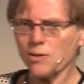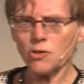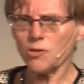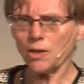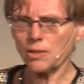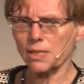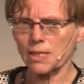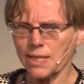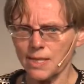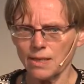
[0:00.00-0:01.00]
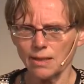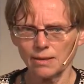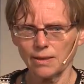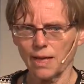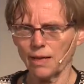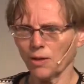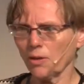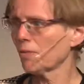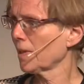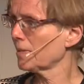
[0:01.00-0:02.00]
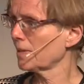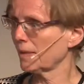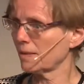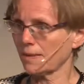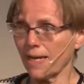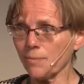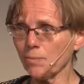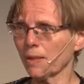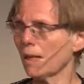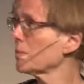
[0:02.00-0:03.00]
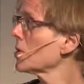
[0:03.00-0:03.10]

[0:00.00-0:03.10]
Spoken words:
do not see a lot of these things yet, but I'm